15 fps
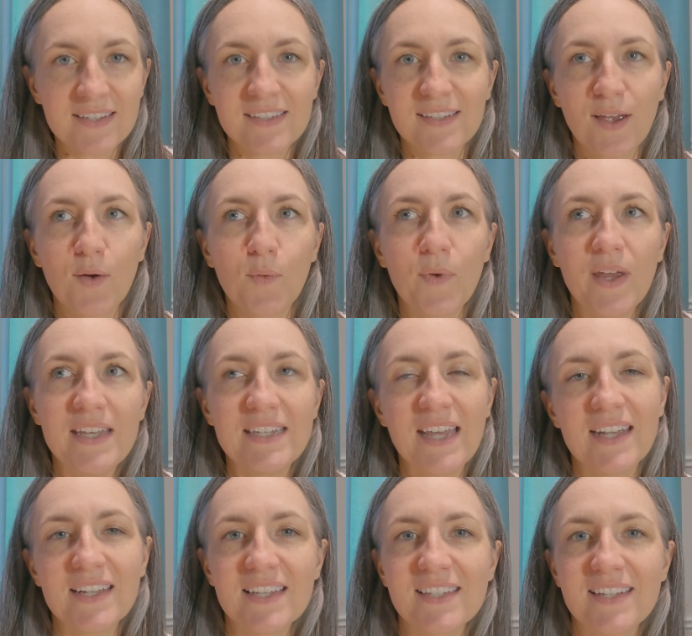So we
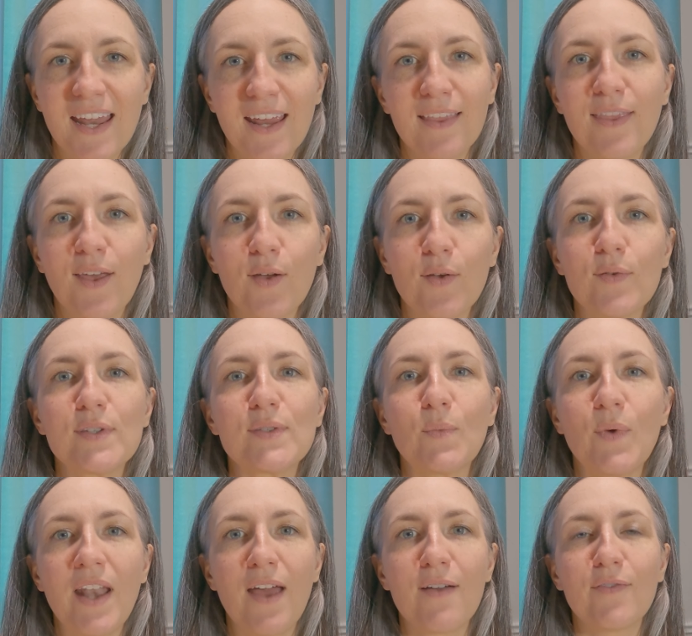tend to stay at those
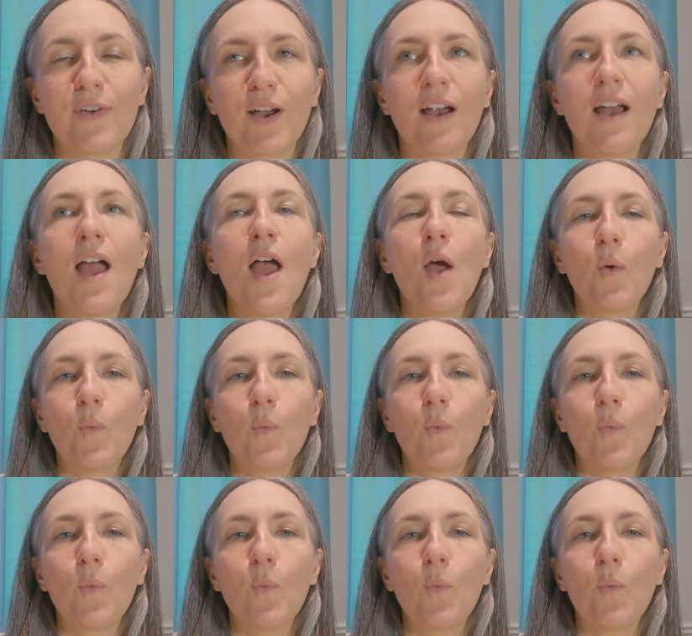whenever